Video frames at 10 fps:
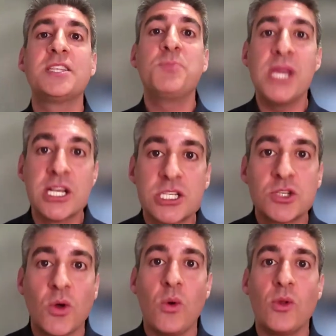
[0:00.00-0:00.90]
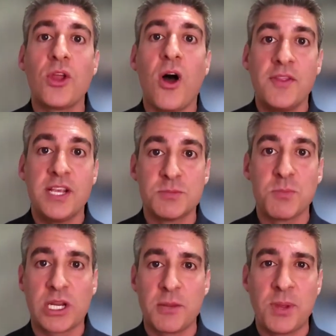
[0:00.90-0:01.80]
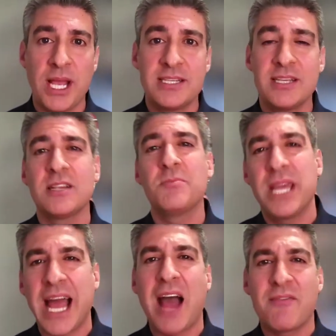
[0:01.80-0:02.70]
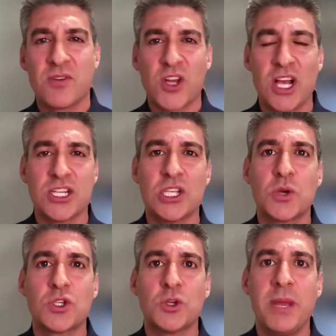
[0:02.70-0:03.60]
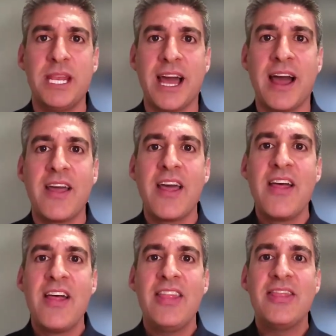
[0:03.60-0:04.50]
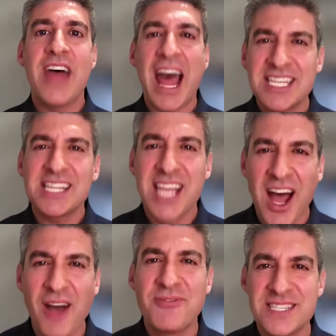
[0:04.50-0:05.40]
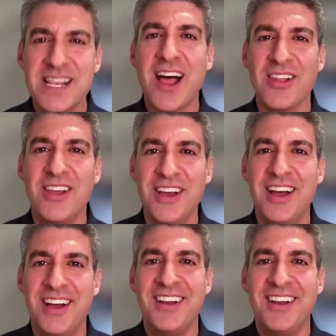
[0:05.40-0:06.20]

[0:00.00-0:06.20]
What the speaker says: that's being sold on these marketplaces and being advertised on social media. That's a tough sell.